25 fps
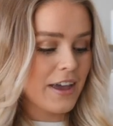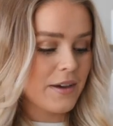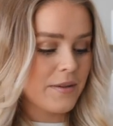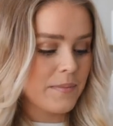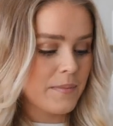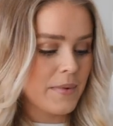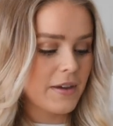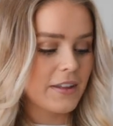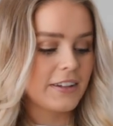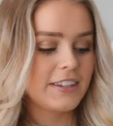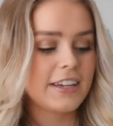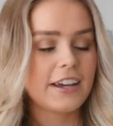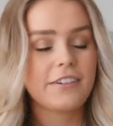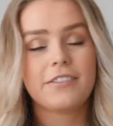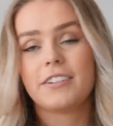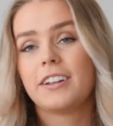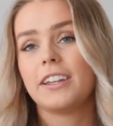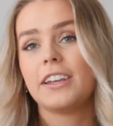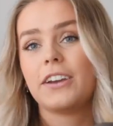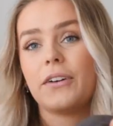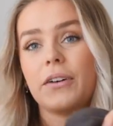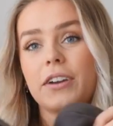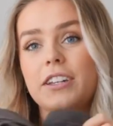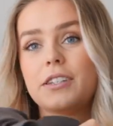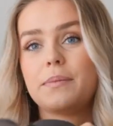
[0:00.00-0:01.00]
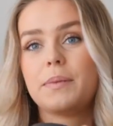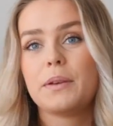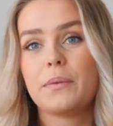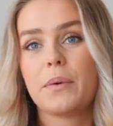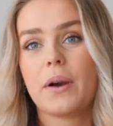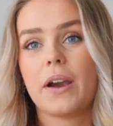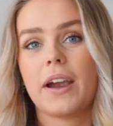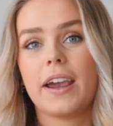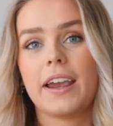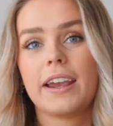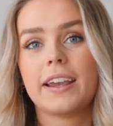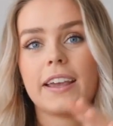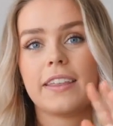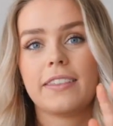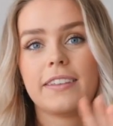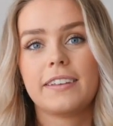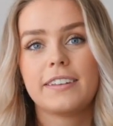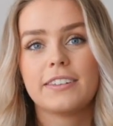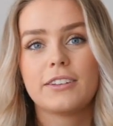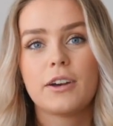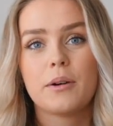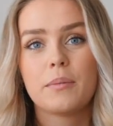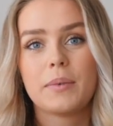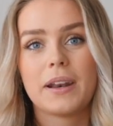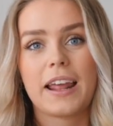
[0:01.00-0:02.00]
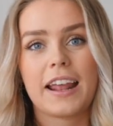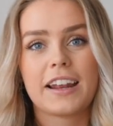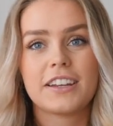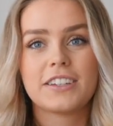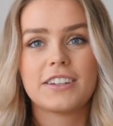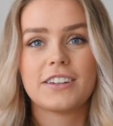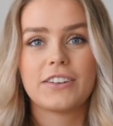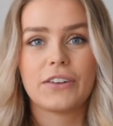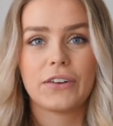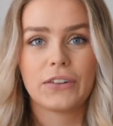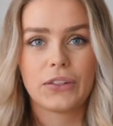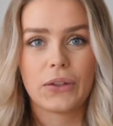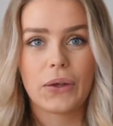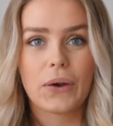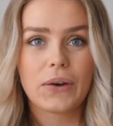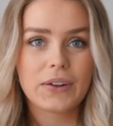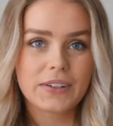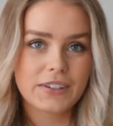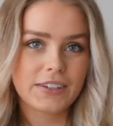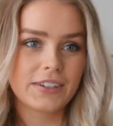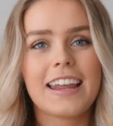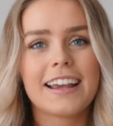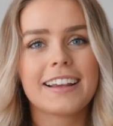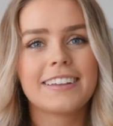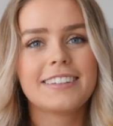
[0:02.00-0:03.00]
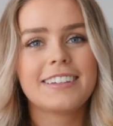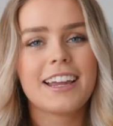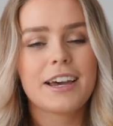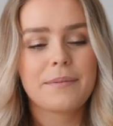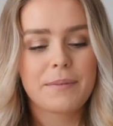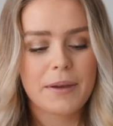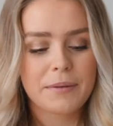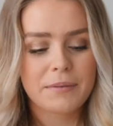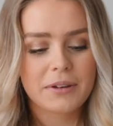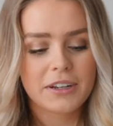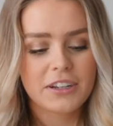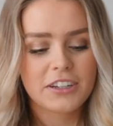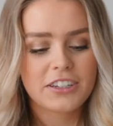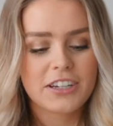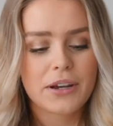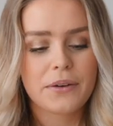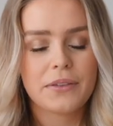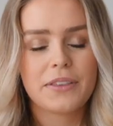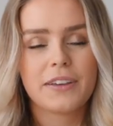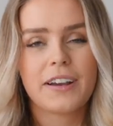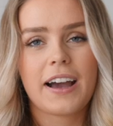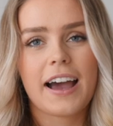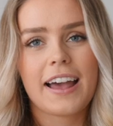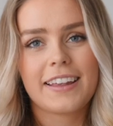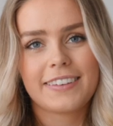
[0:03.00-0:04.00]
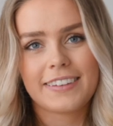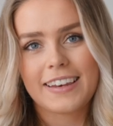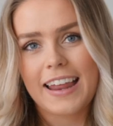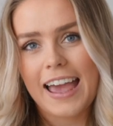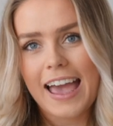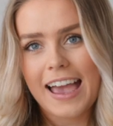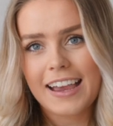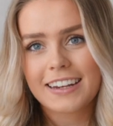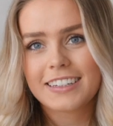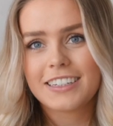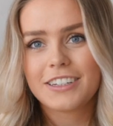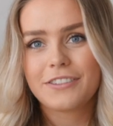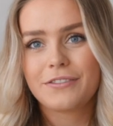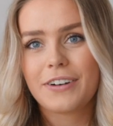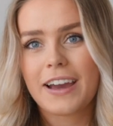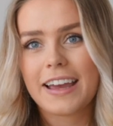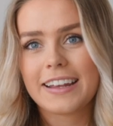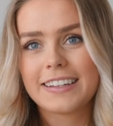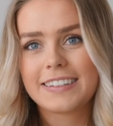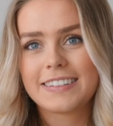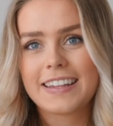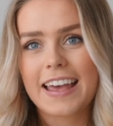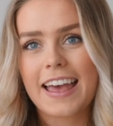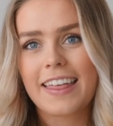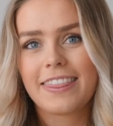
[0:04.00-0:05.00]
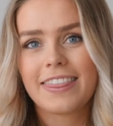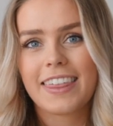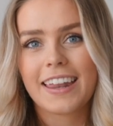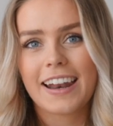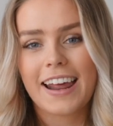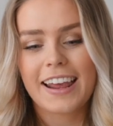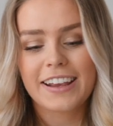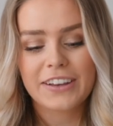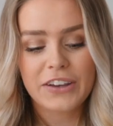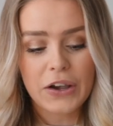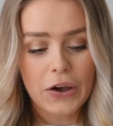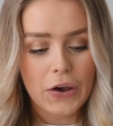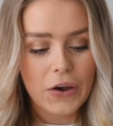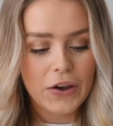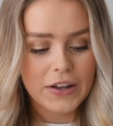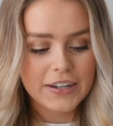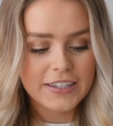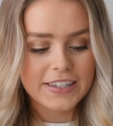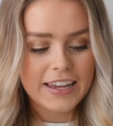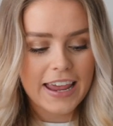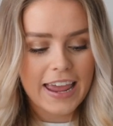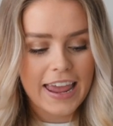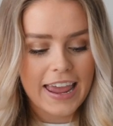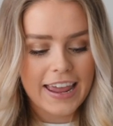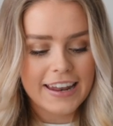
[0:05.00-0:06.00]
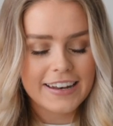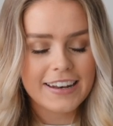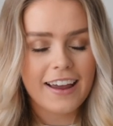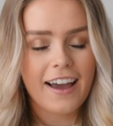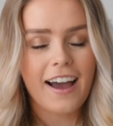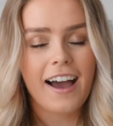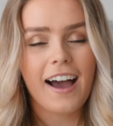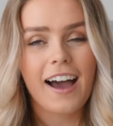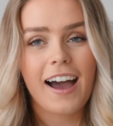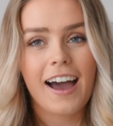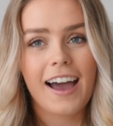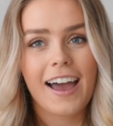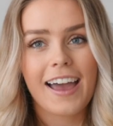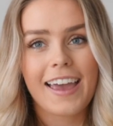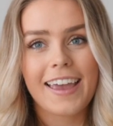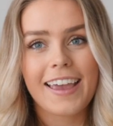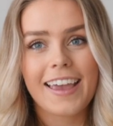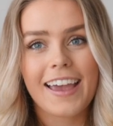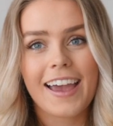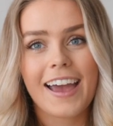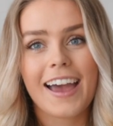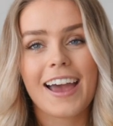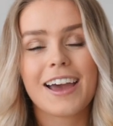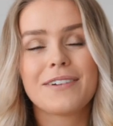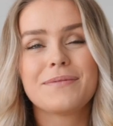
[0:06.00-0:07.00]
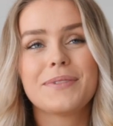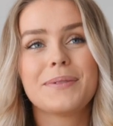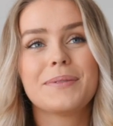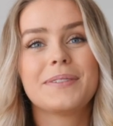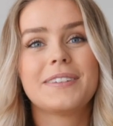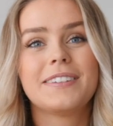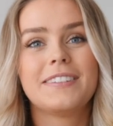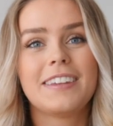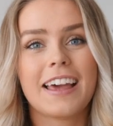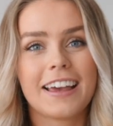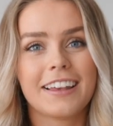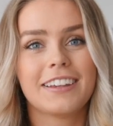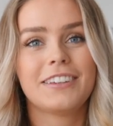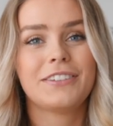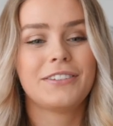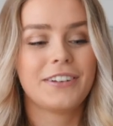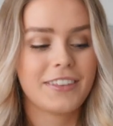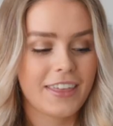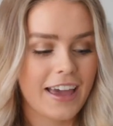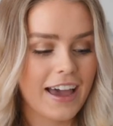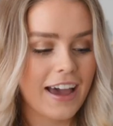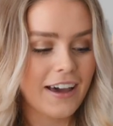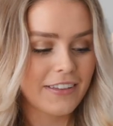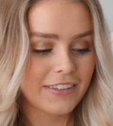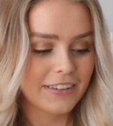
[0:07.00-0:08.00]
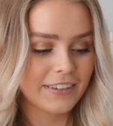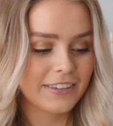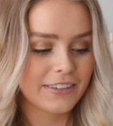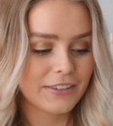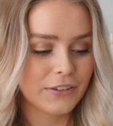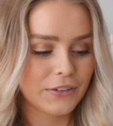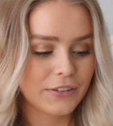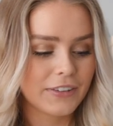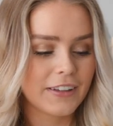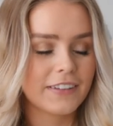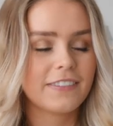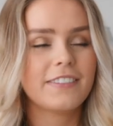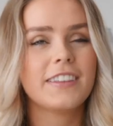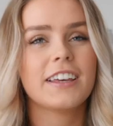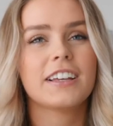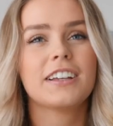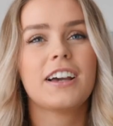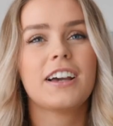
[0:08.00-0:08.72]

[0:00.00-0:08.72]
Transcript: am definitely going to be wearing this combination a lot. Next up, I'm gonna share with you guys an activewear set that I got, and I am obsessed with how this looks. Like the